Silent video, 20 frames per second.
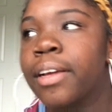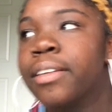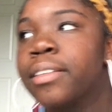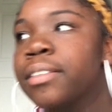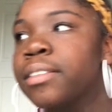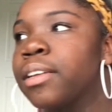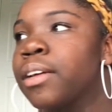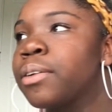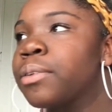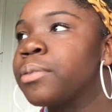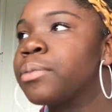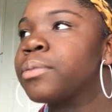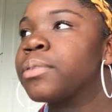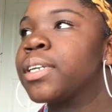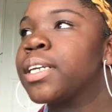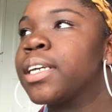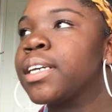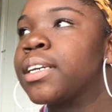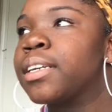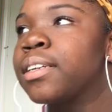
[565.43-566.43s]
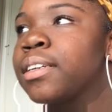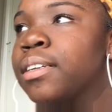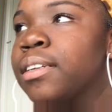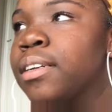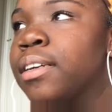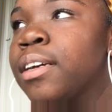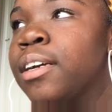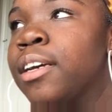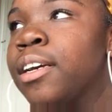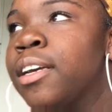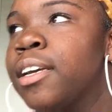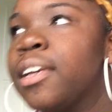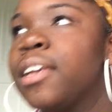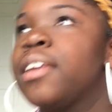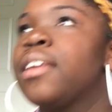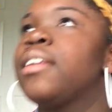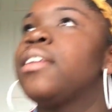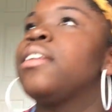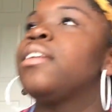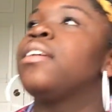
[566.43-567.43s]
so yeah,
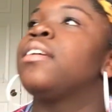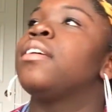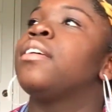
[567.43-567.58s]
and then.